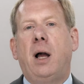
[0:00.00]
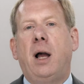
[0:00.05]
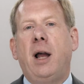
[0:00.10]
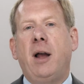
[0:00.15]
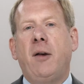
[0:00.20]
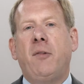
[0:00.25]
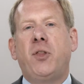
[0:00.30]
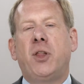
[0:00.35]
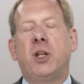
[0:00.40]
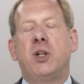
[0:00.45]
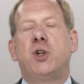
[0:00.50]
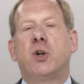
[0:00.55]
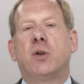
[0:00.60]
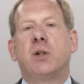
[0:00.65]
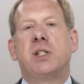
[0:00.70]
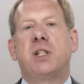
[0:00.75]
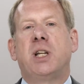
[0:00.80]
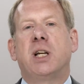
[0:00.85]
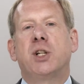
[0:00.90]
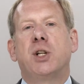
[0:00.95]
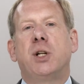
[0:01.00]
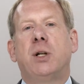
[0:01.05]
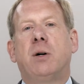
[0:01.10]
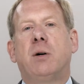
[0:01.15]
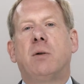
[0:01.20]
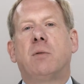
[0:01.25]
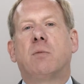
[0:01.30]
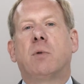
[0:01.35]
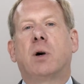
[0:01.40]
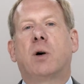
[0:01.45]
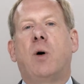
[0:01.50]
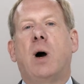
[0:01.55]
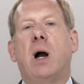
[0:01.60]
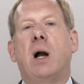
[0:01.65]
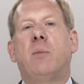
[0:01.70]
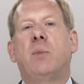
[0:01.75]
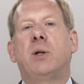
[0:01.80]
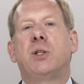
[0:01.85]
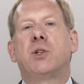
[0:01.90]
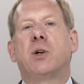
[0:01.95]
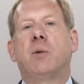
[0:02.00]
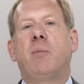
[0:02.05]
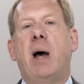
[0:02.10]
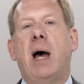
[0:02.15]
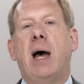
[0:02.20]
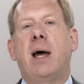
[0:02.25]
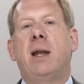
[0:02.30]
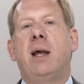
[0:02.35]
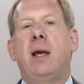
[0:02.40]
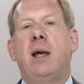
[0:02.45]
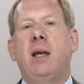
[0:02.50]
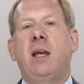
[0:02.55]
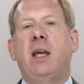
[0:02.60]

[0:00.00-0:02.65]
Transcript: If the jurisdictional requirements are met,